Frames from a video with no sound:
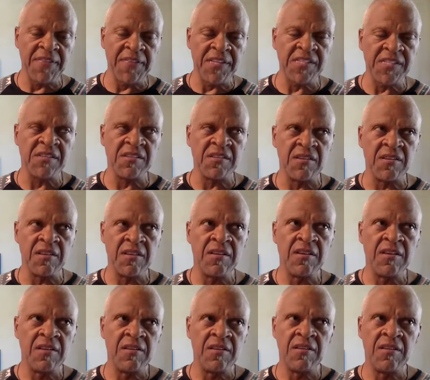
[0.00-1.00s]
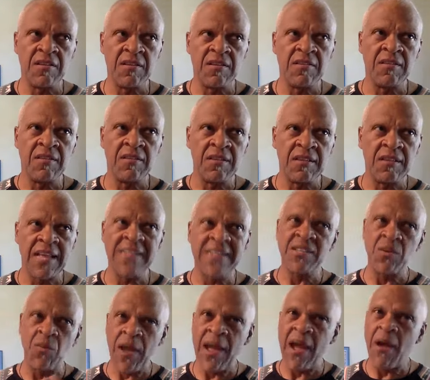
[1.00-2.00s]
That's
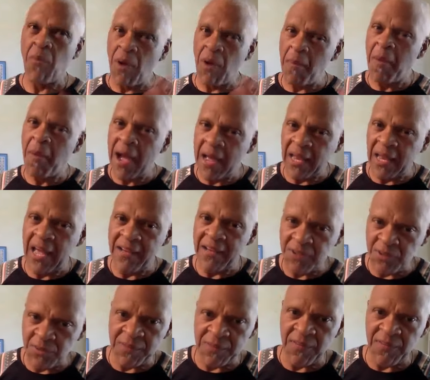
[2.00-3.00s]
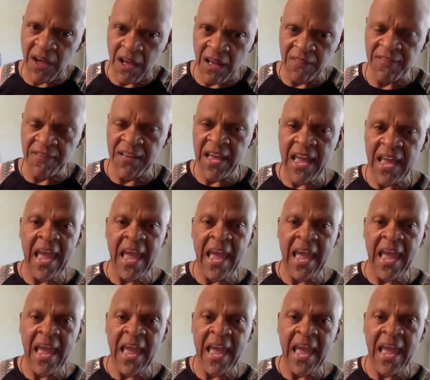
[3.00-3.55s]
the way I want my life to evolve.